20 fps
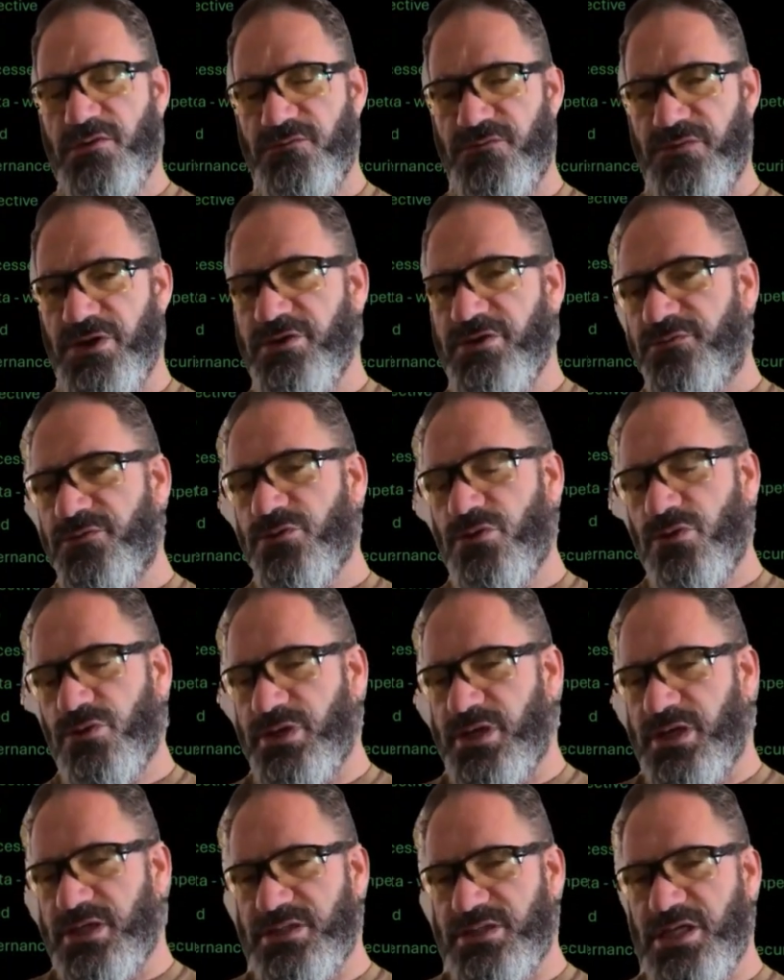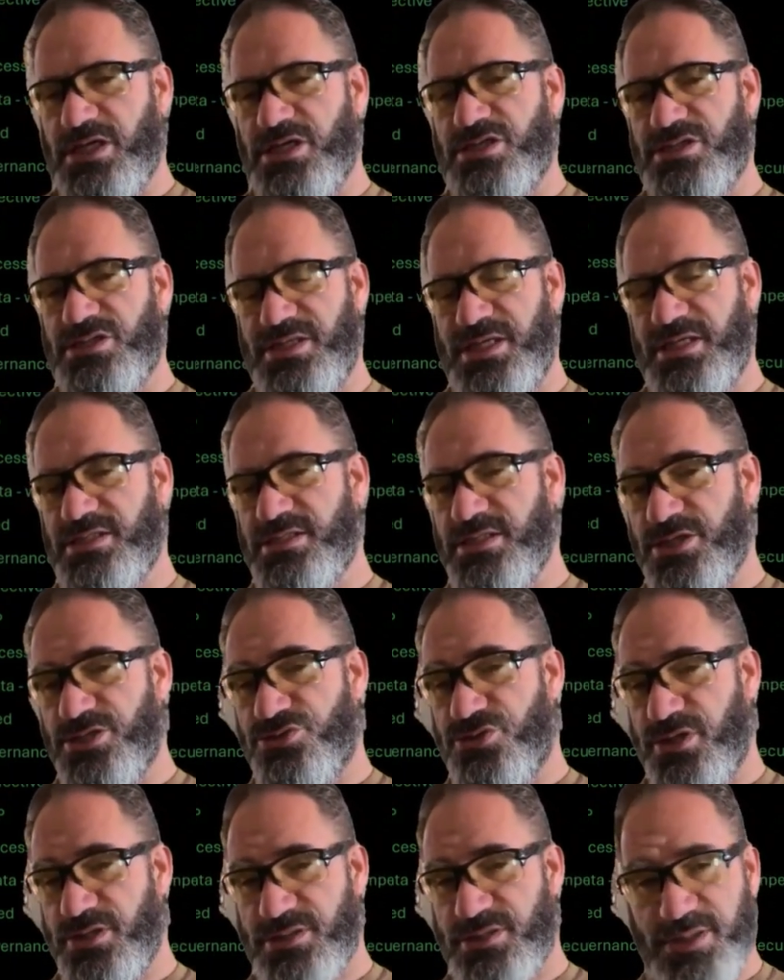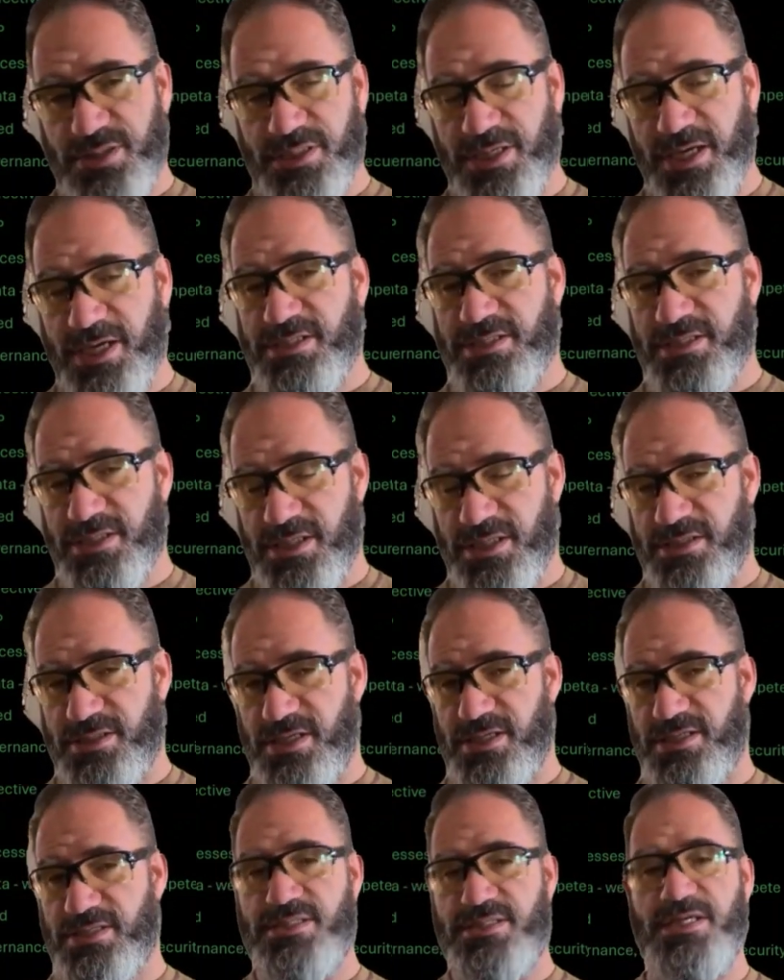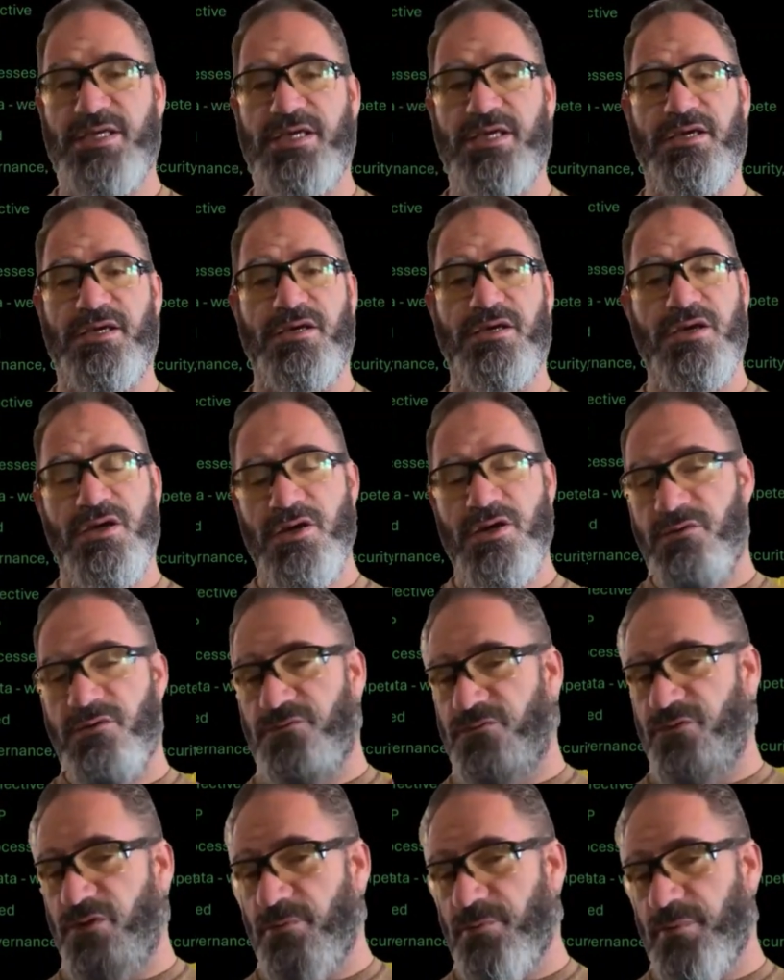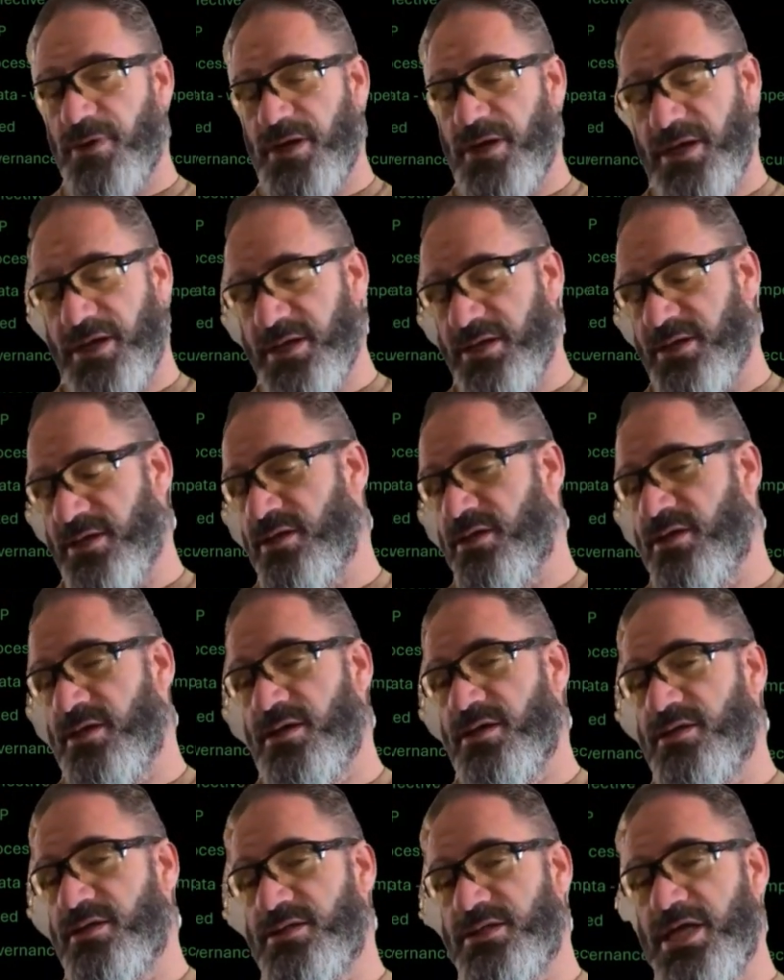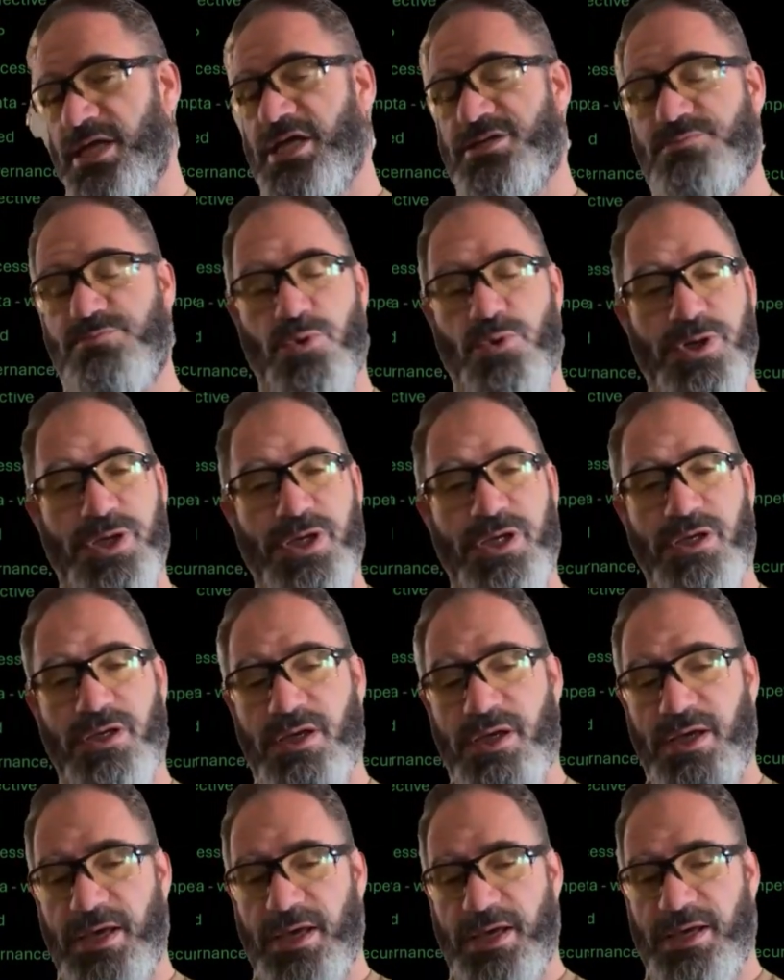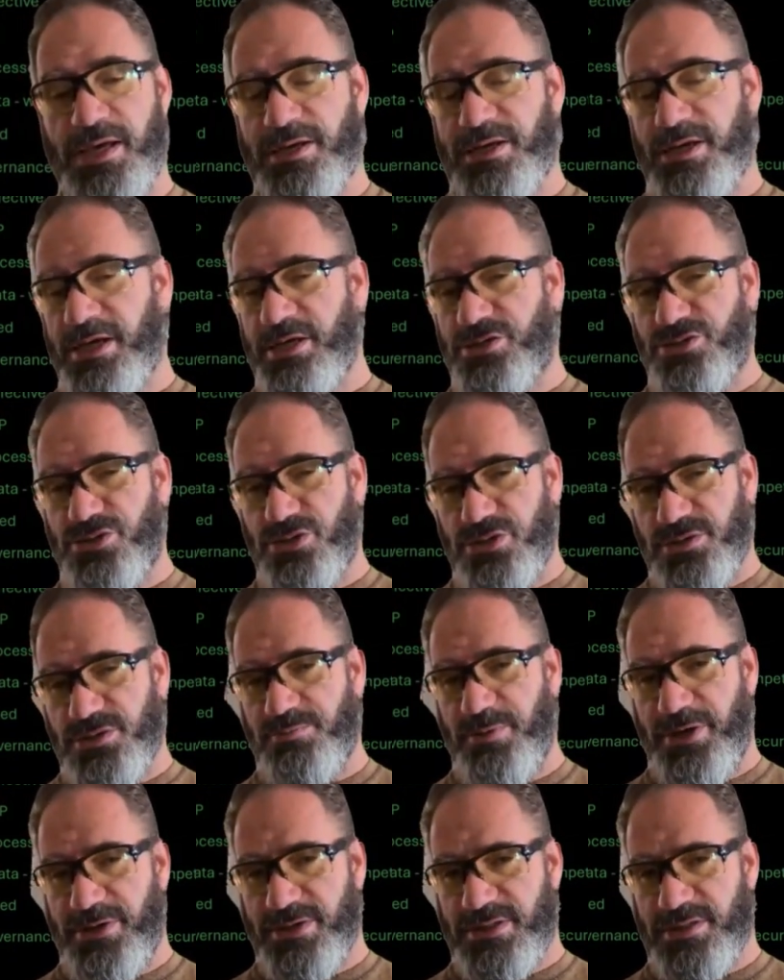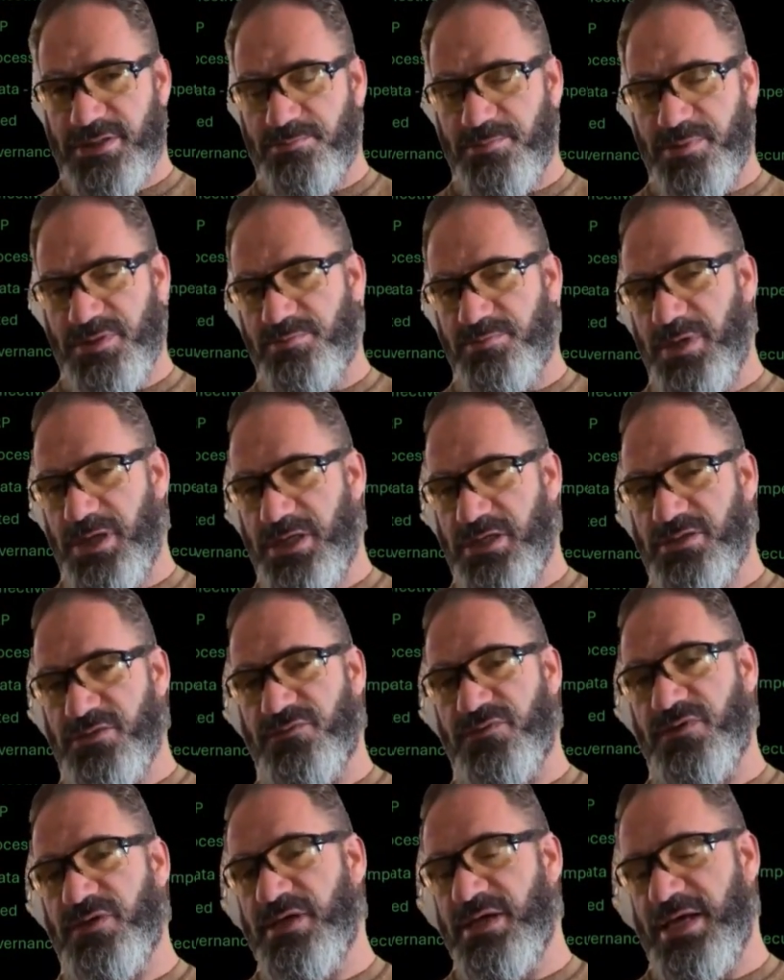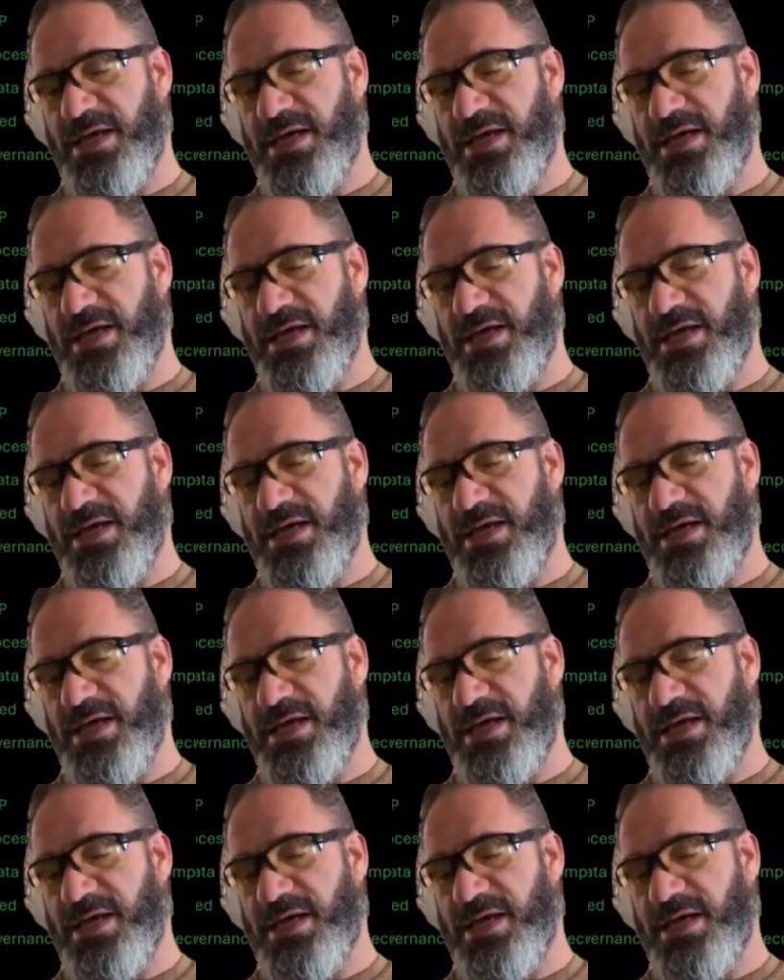very few organizations actually trust the data that they're seeing from a dashboarding and a transparency perspective.